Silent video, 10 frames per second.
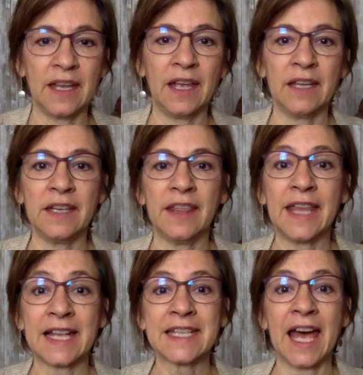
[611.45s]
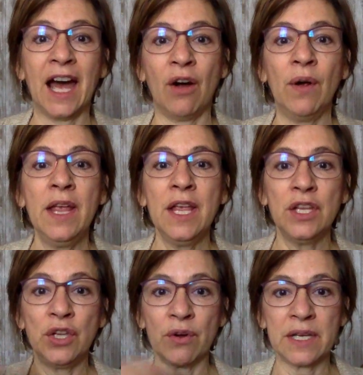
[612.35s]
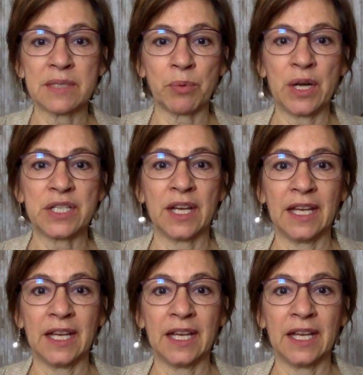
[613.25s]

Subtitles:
And that's how your inspiration